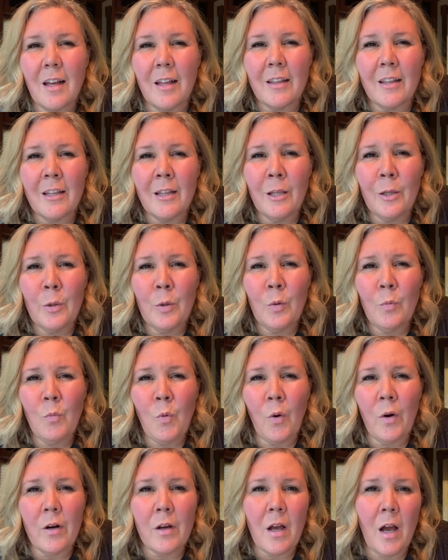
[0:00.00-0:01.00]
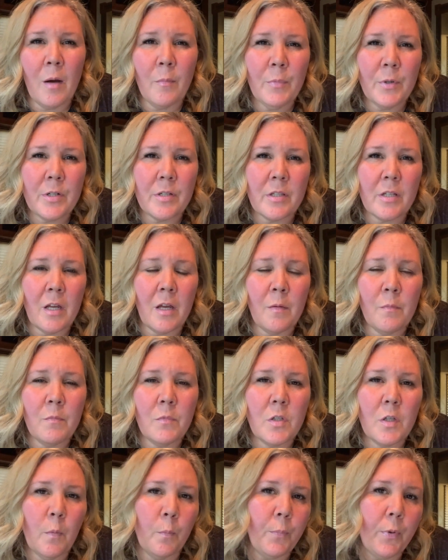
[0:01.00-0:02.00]
a little more cumbersome
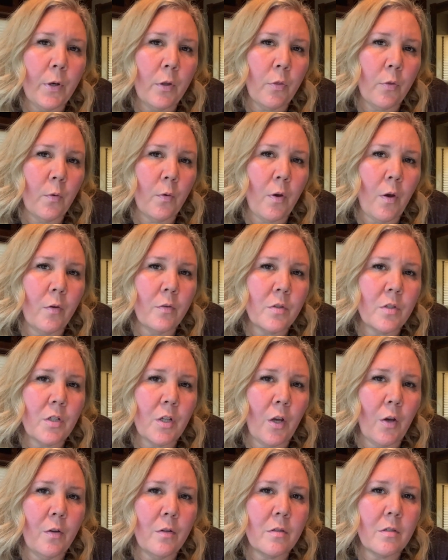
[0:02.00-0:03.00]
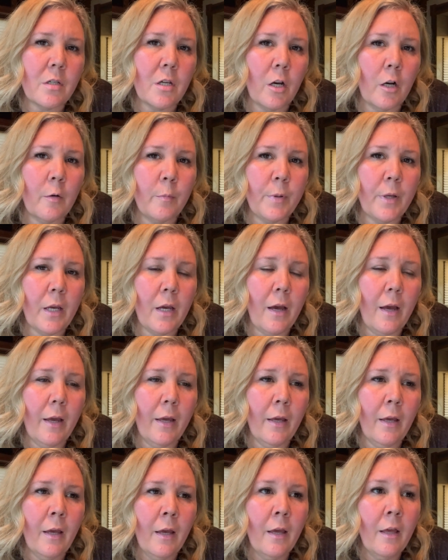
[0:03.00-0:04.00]
to book through Coast to Coast and
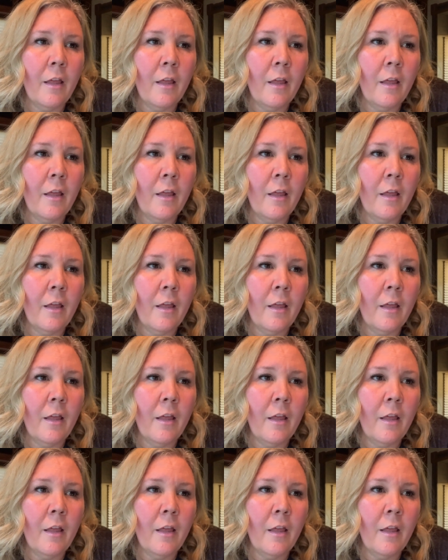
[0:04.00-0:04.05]
RPI.